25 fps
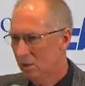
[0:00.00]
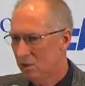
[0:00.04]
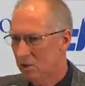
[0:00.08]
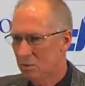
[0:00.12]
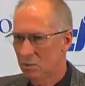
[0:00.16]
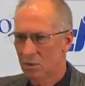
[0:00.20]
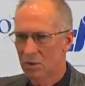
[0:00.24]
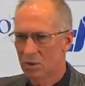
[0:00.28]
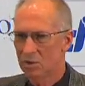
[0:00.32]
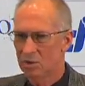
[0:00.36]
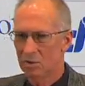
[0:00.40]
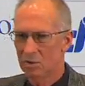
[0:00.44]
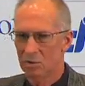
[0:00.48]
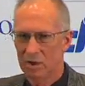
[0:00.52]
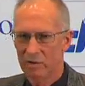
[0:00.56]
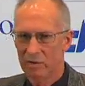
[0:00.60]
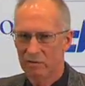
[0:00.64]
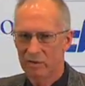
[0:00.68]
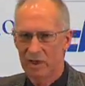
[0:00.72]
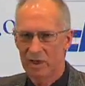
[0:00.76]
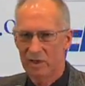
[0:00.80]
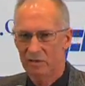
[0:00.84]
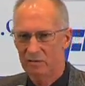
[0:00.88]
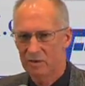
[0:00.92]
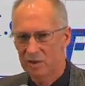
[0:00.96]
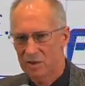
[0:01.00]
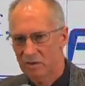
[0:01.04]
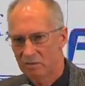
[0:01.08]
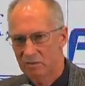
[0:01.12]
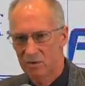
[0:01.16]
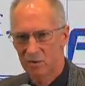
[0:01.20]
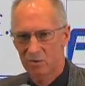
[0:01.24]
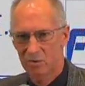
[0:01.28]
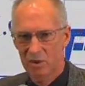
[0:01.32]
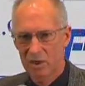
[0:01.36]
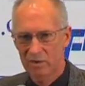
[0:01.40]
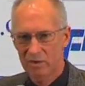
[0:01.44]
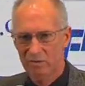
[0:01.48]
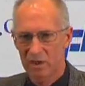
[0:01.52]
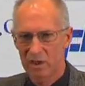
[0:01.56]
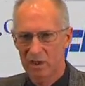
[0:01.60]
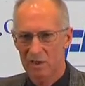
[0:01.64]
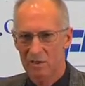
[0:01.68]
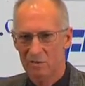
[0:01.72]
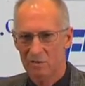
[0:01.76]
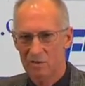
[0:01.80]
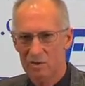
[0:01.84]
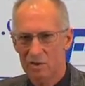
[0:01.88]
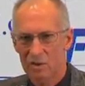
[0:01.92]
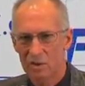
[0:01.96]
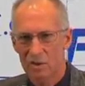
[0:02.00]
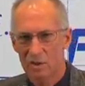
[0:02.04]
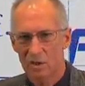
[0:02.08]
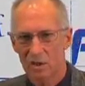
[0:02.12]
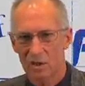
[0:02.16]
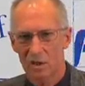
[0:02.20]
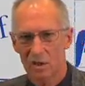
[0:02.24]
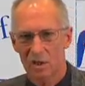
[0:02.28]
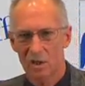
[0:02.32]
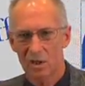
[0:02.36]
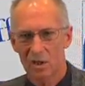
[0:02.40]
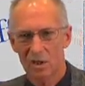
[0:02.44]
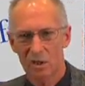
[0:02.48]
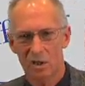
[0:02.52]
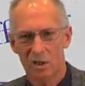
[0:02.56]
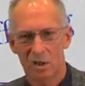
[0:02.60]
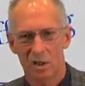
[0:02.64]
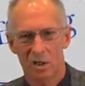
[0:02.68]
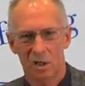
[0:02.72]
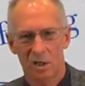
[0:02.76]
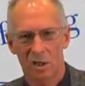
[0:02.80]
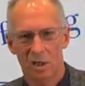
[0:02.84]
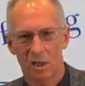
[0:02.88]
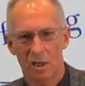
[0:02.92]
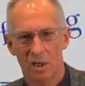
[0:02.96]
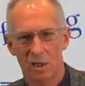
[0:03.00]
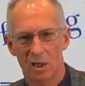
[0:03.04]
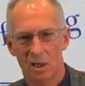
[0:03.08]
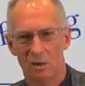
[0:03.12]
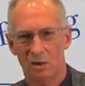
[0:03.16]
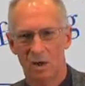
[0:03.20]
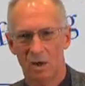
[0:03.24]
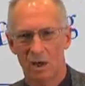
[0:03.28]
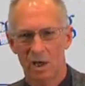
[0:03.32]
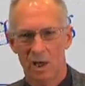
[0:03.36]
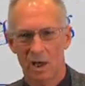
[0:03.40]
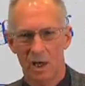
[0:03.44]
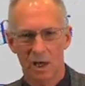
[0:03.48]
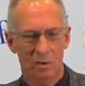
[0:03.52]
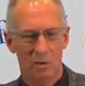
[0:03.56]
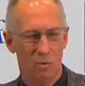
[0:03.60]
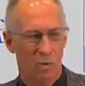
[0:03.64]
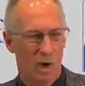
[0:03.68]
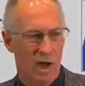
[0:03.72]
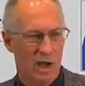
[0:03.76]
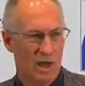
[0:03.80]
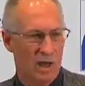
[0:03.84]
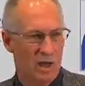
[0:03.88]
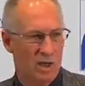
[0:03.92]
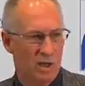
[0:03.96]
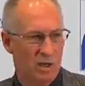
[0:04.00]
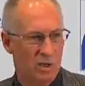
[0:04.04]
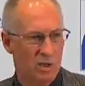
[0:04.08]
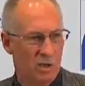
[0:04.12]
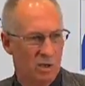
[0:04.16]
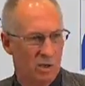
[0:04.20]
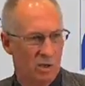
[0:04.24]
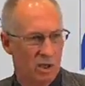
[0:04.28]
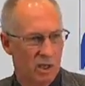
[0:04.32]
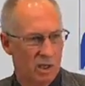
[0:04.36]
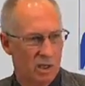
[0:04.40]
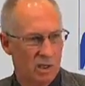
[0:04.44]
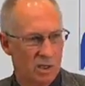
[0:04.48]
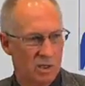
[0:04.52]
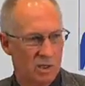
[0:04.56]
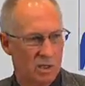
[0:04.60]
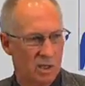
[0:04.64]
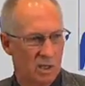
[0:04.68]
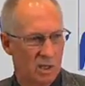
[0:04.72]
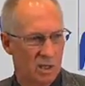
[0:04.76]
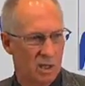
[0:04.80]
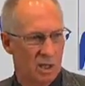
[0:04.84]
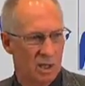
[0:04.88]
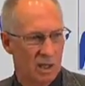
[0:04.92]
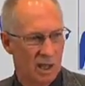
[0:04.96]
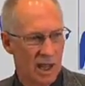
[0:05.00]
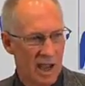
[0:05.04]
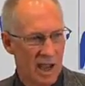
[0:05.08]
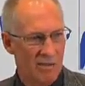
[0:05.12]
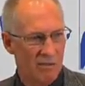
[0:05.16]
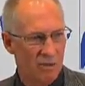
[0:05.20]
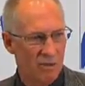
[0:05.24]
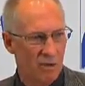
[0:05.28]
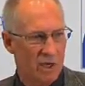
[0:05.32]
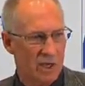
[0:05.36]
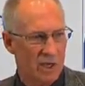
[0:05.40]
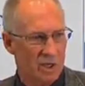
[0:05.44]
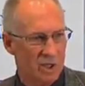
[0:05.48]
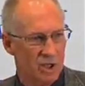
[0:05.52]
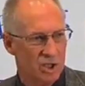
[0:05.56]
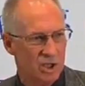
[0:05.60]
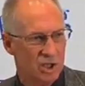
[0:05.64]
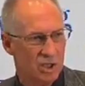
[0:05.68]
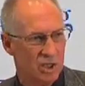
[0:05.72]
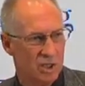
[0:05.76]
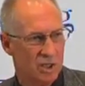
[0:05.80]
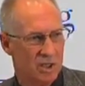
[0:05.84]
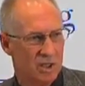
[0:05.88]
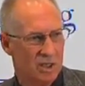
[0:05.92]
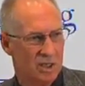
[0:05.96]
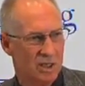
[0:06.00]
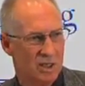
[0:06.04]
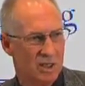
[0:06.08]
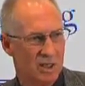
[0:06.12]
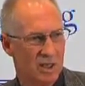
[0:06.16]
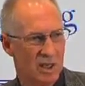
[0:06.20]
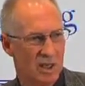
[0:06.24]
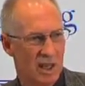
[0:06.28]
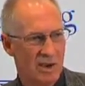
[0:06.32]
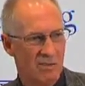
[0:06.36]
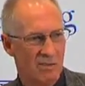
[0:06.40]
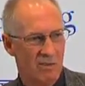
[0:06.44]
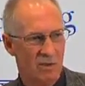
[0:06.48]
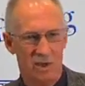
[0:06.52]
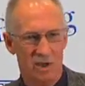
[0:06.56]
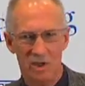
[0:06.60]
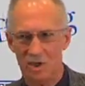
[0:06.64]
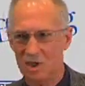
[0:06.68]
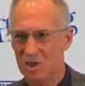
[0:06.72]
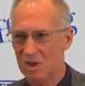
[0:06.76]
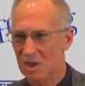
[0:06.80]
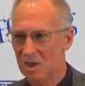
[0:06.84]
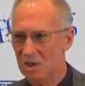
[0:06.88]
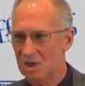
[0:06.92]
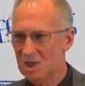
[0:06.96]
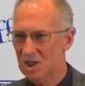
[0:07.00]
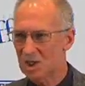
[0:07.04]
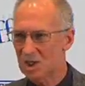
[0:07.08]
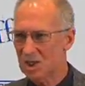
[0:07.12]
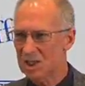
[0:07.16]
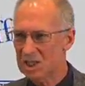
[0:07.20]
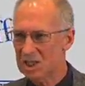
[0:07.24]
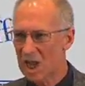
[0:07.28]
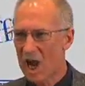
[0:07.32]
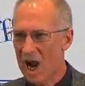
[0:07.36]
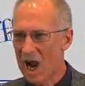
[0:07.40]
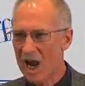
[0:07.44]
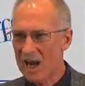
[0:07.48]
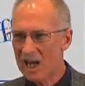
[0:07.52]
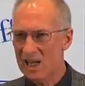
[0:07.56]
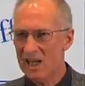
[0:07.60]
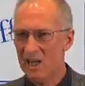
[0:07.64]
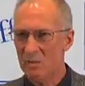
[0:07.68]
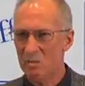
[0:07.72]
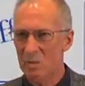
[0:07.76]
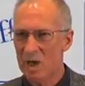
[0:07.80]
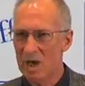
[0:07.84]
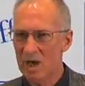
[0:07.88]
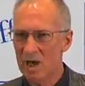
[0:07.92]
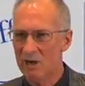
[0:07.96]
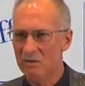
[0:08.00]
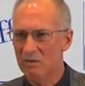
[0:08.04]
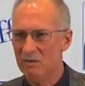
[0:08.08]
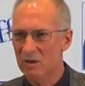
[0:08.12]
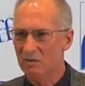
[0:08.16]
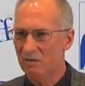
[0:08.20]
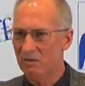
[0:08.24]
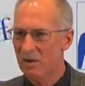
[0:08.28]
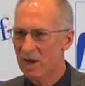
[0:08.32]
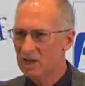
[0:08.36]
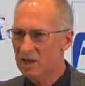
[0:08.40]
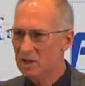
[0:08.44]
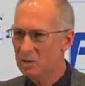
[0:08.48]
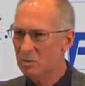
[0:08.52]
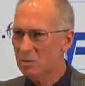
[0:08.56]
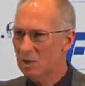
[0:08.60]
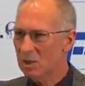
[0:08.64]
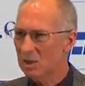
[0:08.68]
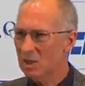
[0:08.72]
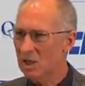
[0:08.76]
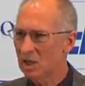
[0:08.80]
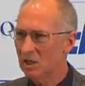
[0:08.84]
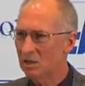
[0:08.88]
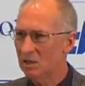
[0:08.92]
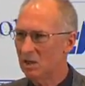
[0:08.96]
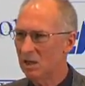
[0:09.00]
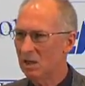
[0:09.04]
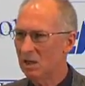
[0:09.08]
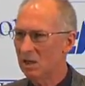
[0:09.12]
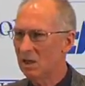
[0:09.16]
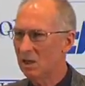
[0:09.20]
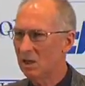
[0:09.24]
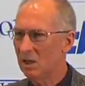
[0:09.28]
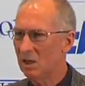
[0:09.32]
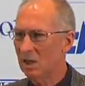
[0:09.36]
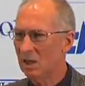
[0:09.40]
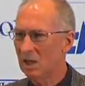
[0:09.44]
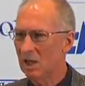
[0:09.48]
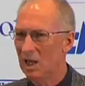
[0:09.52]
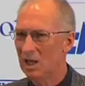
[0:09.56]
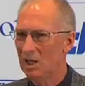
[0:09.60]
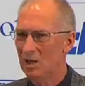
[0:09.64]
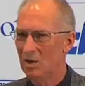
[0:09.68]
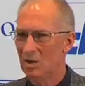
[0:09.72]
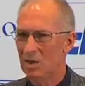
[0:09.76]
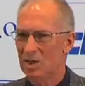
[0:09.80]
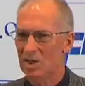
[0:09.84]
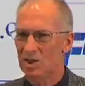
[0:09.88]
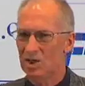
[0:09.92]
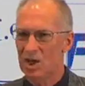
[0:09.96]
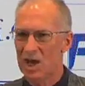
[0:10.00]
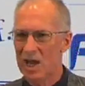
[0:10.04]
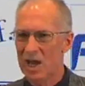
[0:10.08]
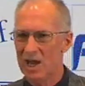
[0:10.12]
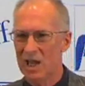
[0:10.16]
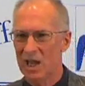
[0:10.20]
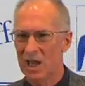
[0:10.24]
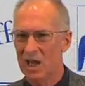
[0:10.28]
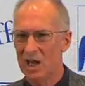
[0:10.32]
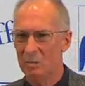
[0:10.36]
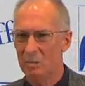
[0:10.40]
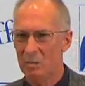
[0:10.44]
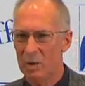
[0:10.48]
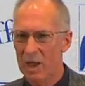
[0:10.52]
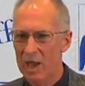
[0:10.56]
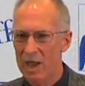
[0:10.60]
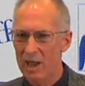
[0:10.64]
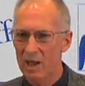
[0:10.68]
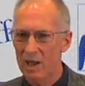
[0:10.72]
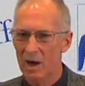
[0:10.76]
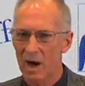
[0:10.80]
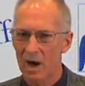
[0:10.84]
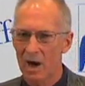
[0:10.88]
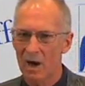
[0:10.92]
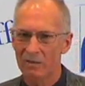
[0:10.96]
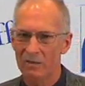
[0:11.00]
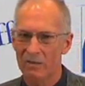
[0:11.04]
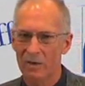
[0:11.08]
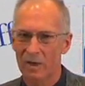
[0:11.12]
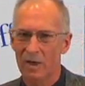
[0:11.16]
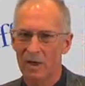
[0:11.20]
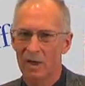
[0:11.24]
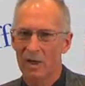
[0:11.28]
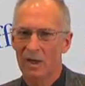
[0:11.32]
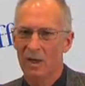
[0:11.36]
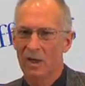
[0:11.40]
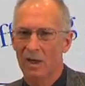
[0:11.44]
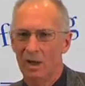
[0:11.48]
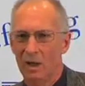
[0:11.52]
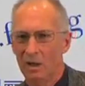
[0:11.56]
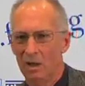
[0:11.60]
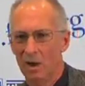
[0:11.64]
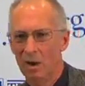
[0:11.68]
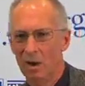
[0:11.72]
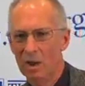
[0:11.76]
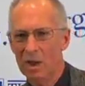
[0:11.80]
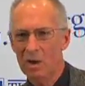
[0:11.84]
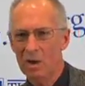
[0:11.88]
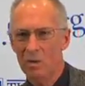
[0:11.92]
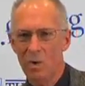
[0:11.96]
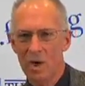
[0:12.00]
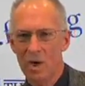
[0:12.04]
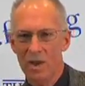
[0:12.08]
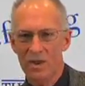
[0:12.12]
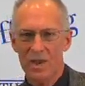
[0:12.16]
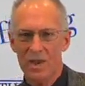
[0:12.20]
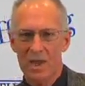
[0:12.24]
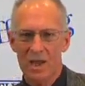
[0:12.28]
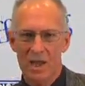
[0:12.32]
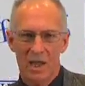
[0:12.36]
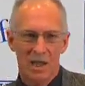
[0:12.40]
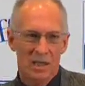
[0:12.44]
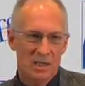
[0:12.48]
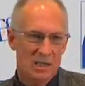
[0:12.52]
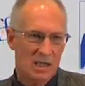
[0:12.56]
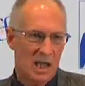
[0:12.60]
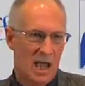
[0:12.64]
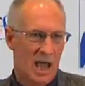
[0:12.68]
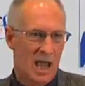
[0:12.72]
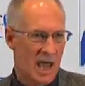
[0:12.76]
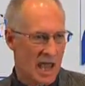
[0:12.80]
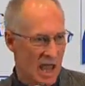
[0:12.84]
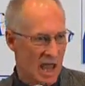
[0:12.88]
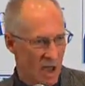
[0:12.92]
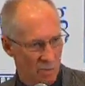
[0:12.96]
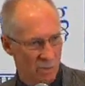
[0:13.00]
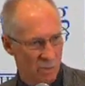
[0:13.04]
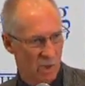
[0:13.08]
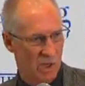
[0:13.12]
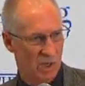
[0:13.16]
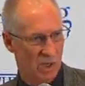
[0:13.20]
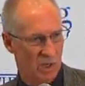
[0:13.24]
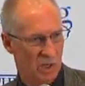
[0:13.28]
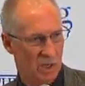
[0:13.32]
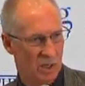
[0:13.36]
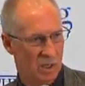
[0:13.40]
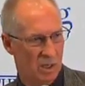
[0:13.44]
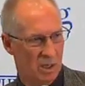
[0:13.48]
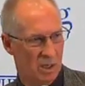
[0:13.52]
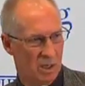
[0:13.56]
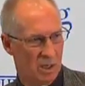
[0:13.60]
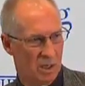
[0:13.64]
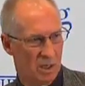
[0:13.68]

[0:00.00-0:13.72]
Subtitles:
which were derivatives of derivatives. And again, why do you do this? Leverage. Leverage. A tiny amount of investment can get you a gigantic payoff. Only one thing has to happen.